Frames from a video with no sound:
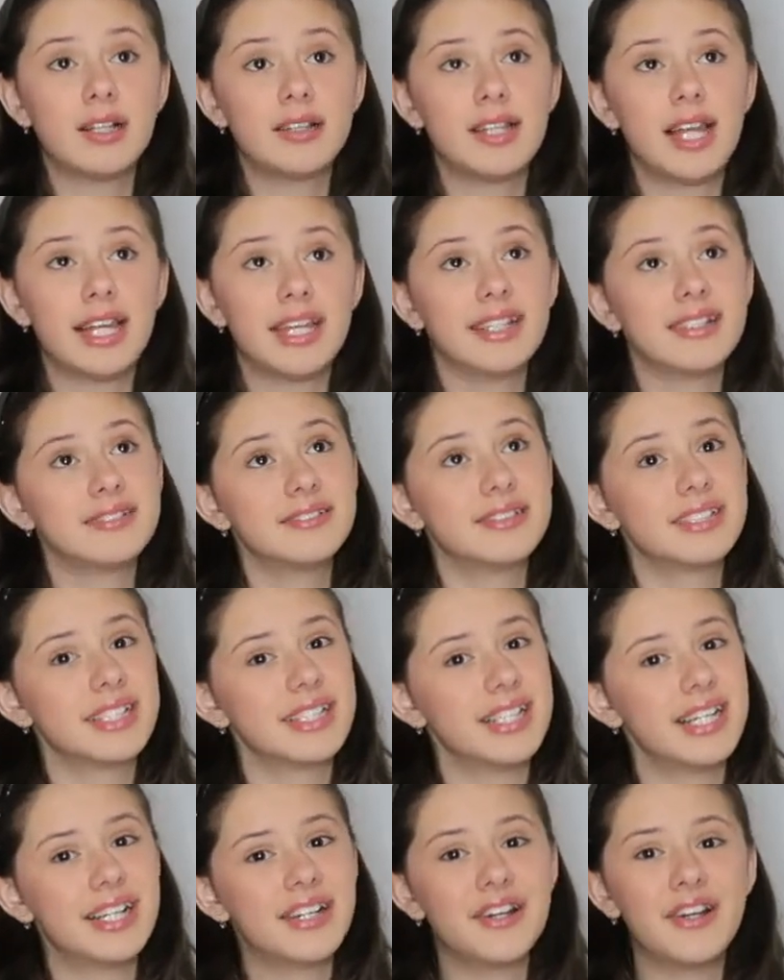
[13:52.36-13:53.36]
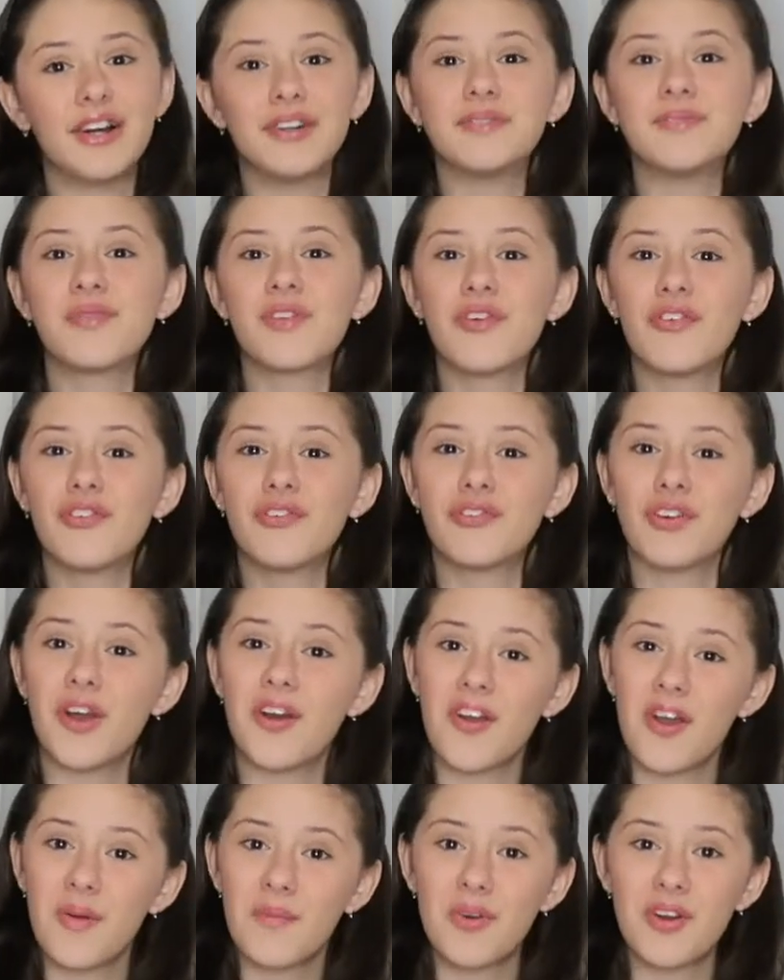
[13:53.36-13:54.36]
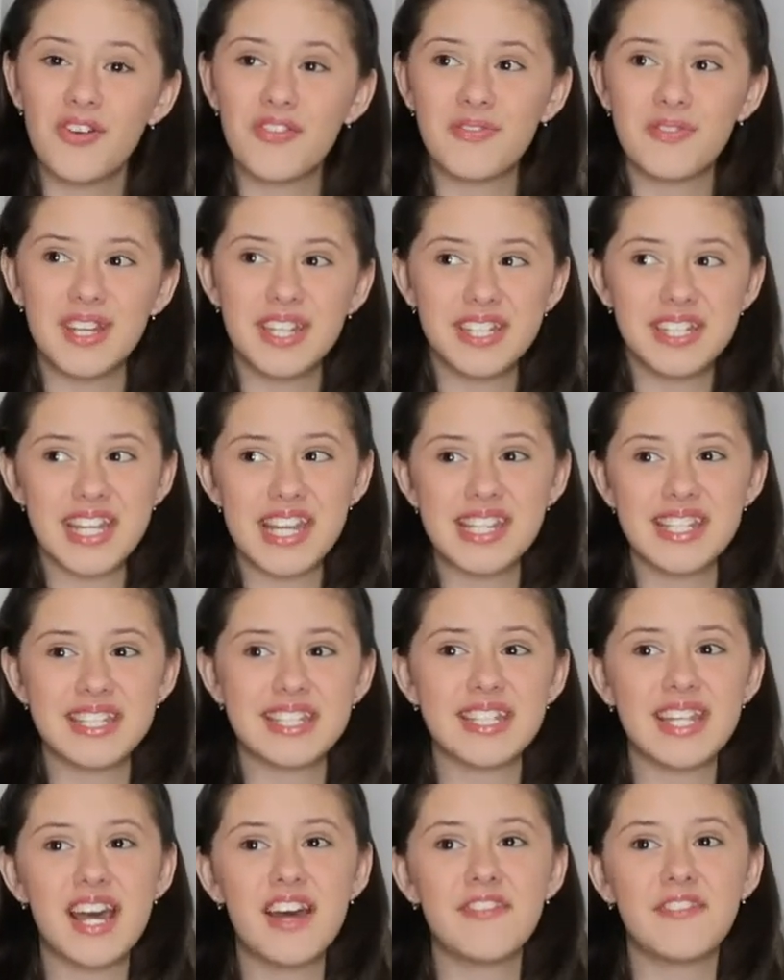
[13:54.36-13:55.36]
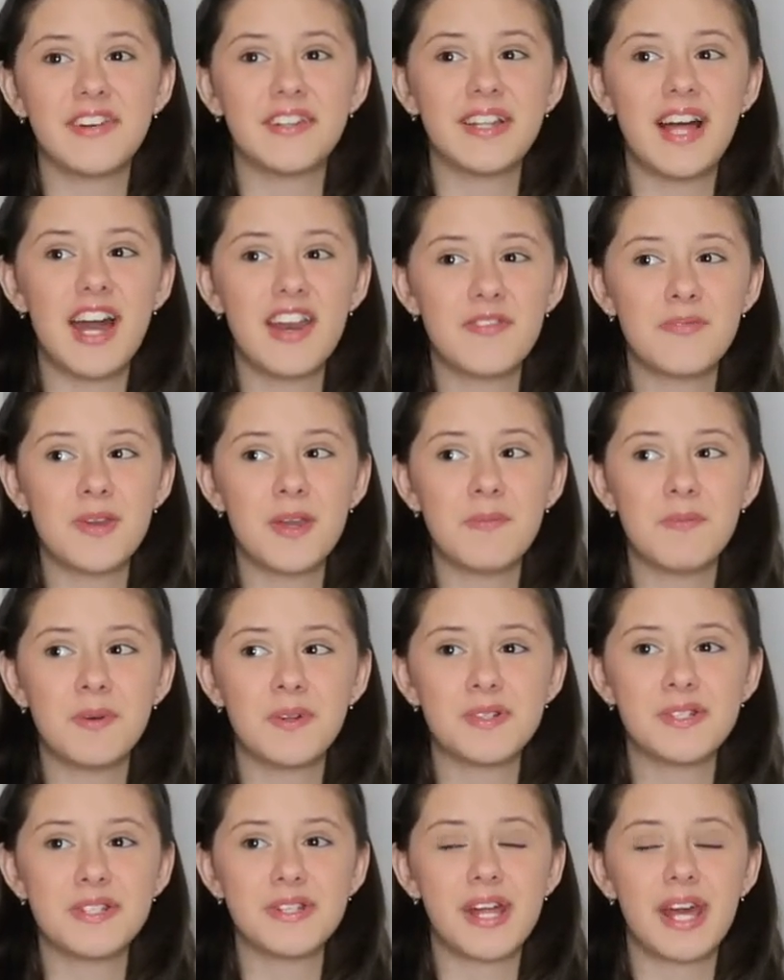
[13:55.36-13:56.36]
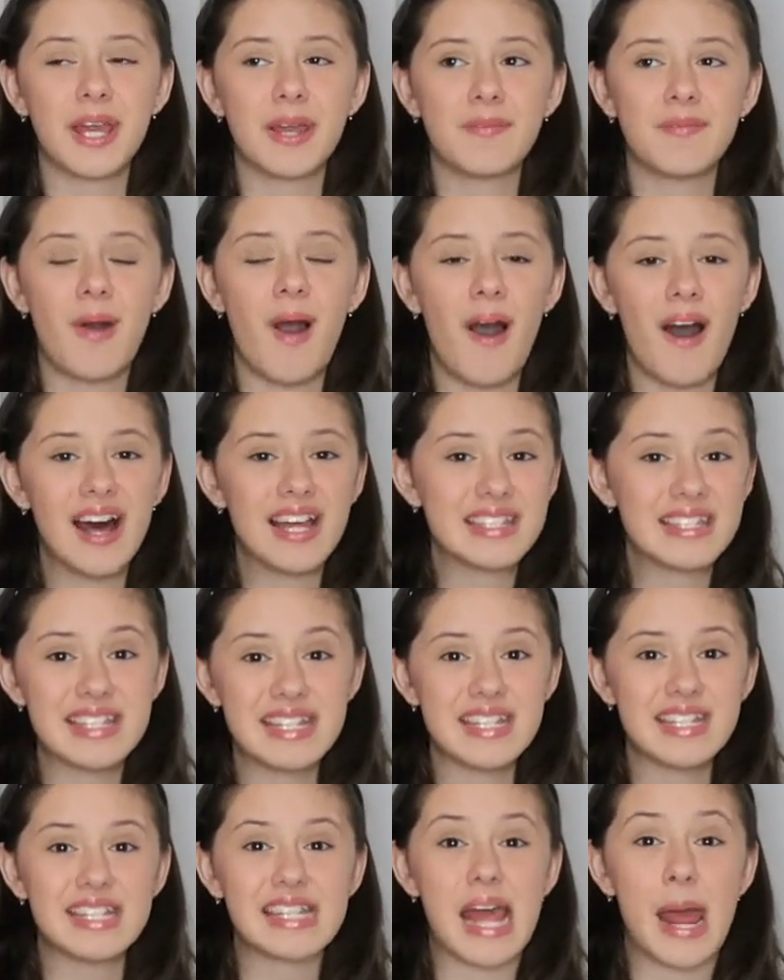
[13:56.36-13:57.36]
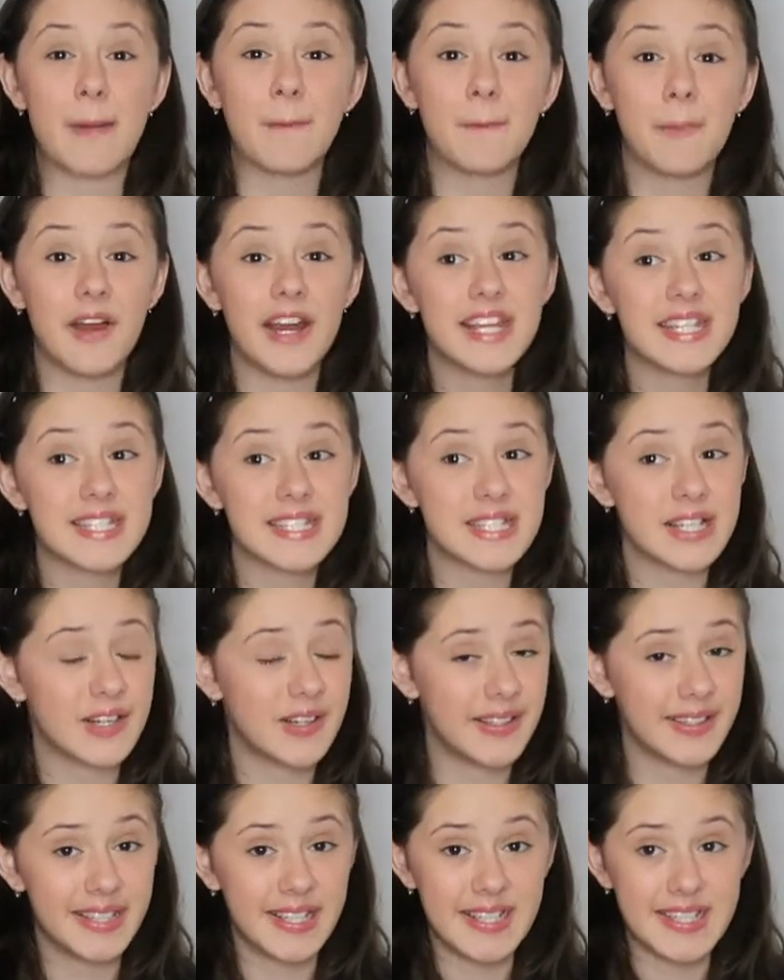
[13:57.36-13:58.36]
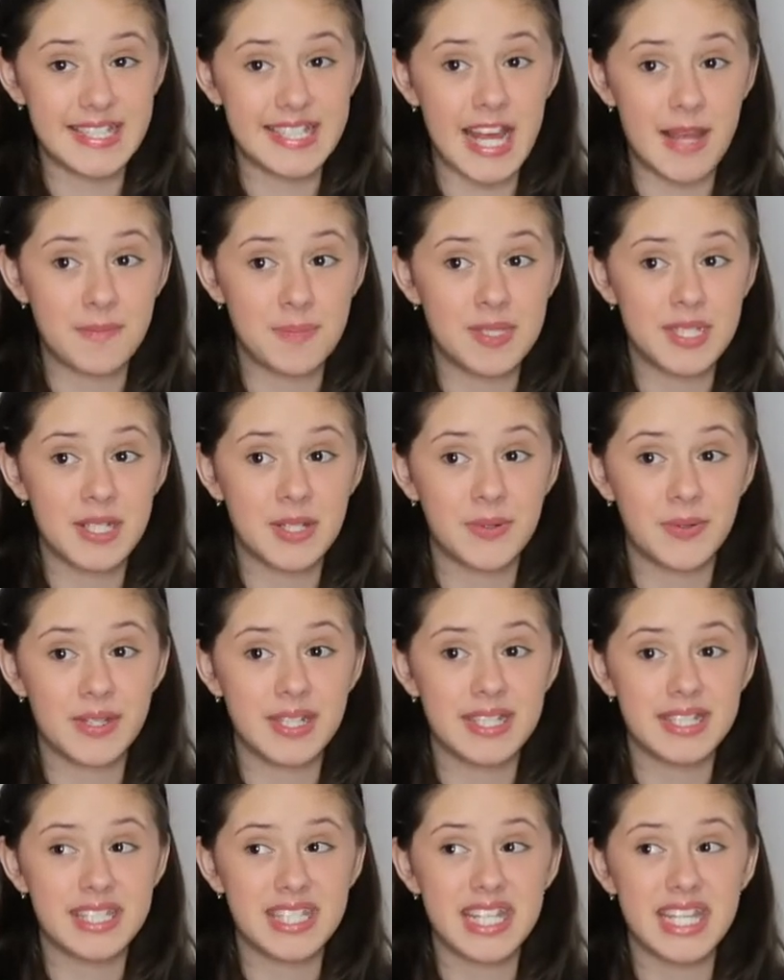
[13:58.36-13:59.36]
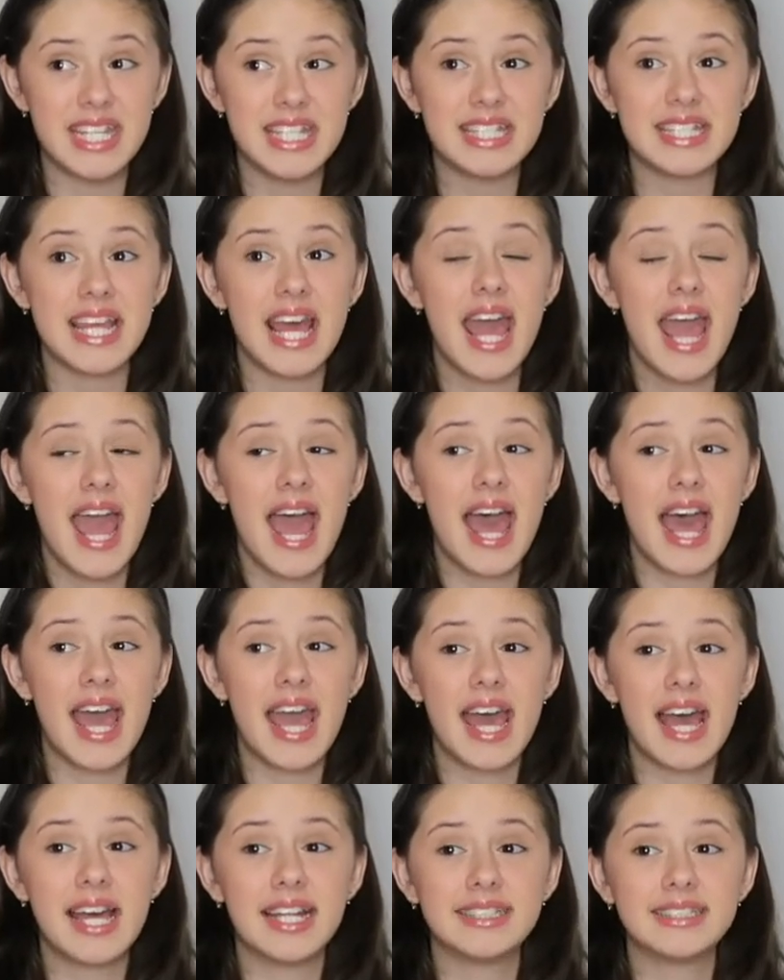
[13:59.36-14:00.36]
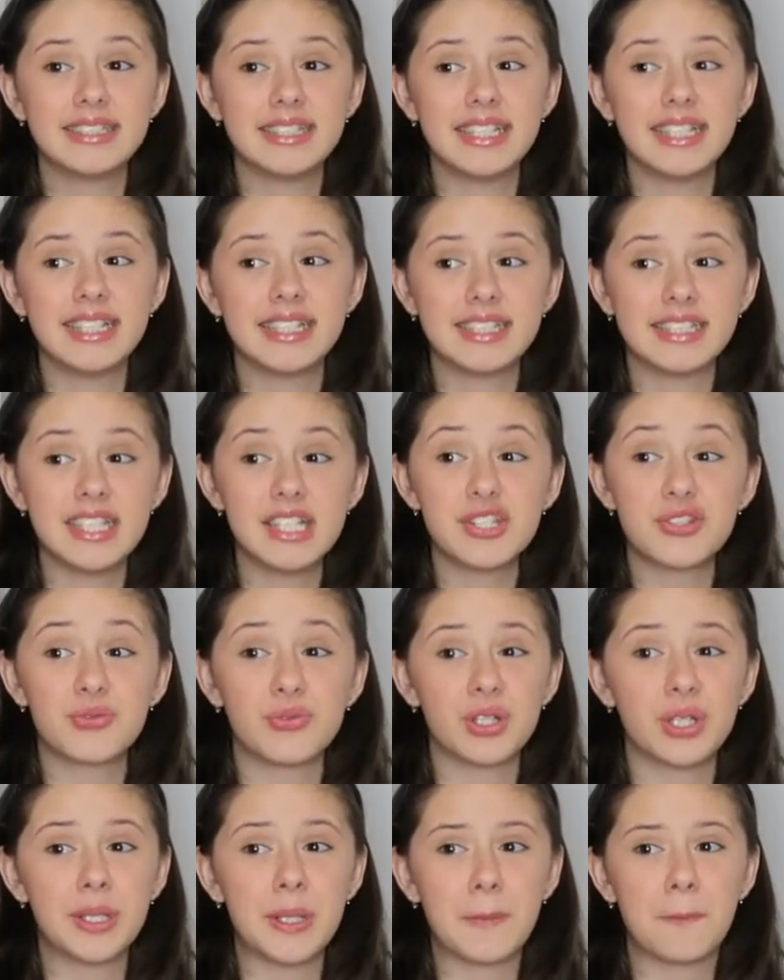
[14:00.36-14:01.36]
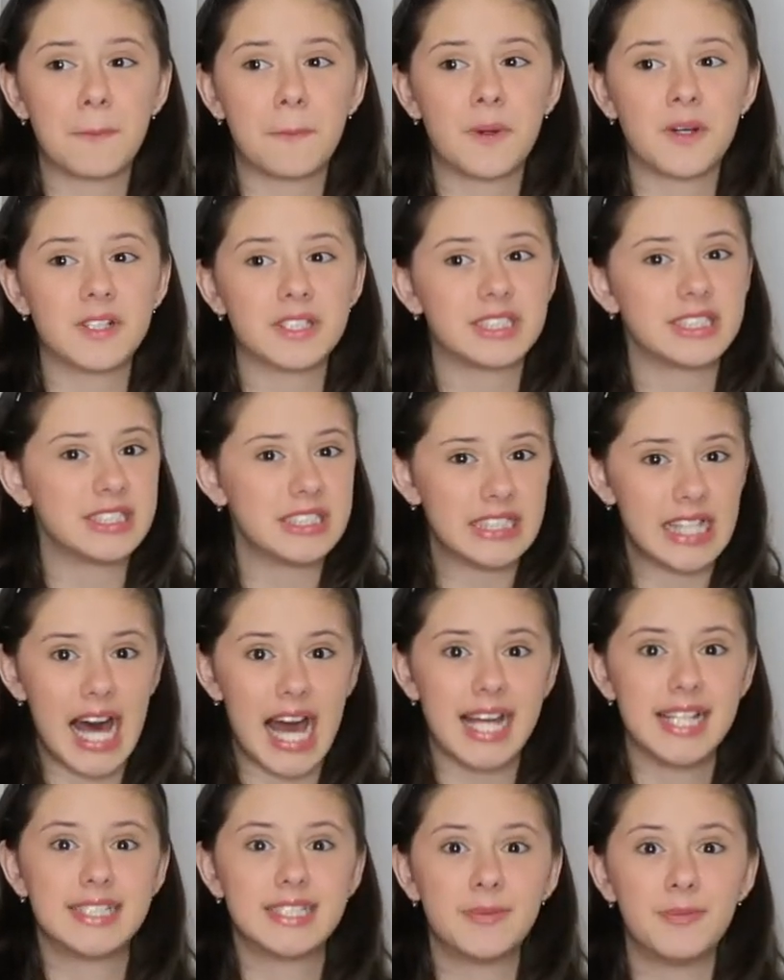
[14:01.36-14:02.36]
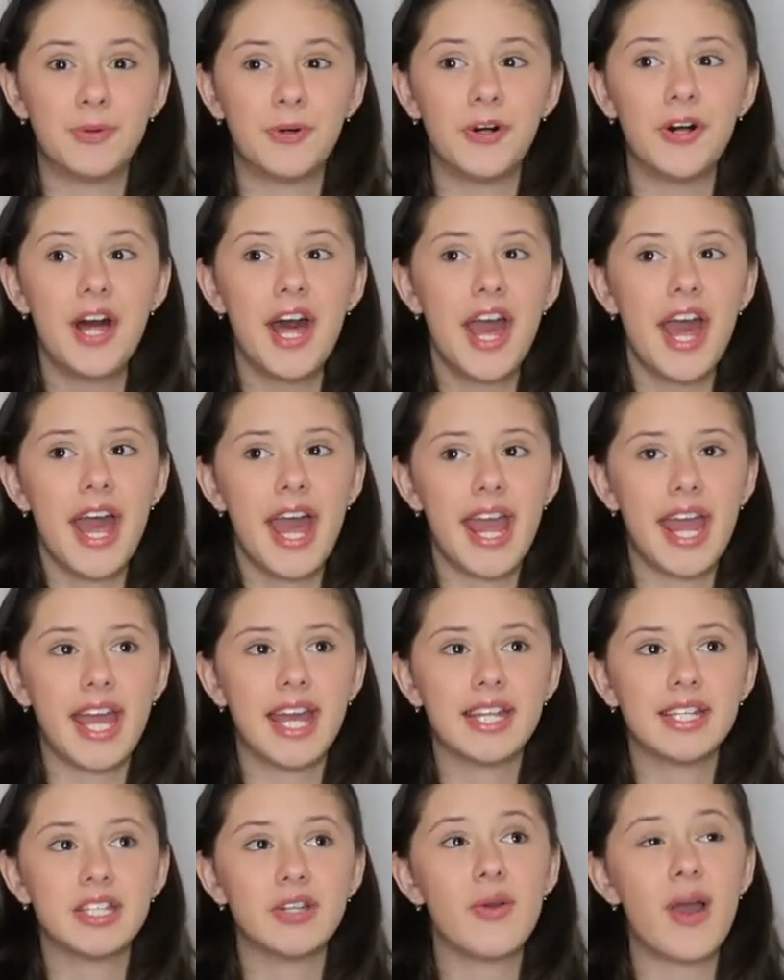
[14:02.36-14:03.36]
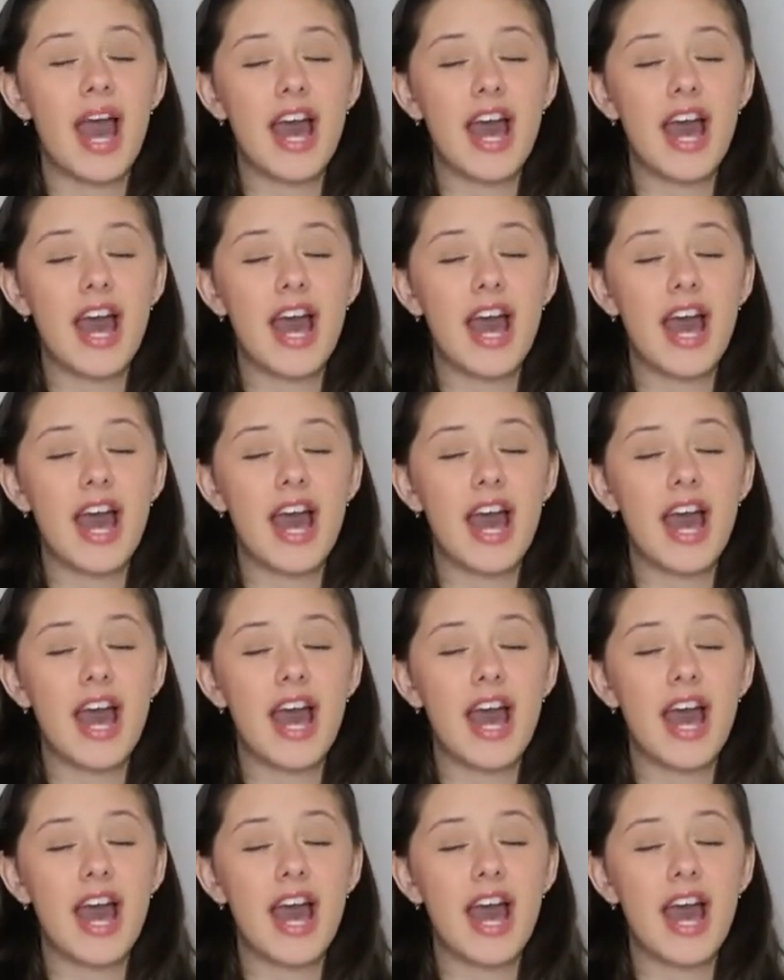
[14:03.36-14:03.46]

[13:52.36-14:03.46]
like, I don't know, photo movements and stuff. A lot of people do like pauses and breaks during their step sequences and it's just really personalizable and you